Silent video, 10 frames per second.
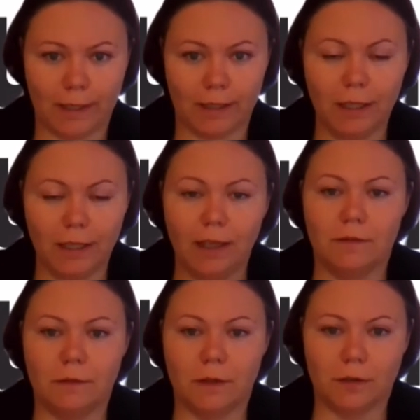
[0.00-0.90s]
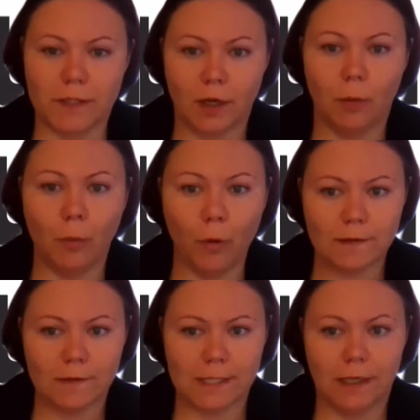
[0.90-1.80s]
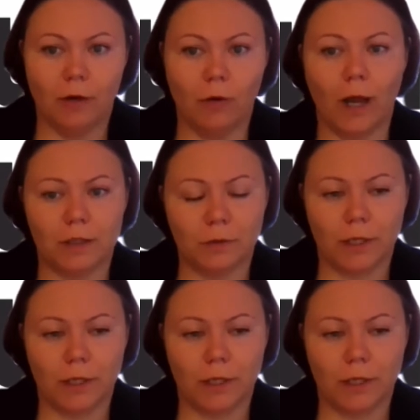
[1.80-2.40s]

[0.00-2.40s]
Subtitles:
This provides for copying all the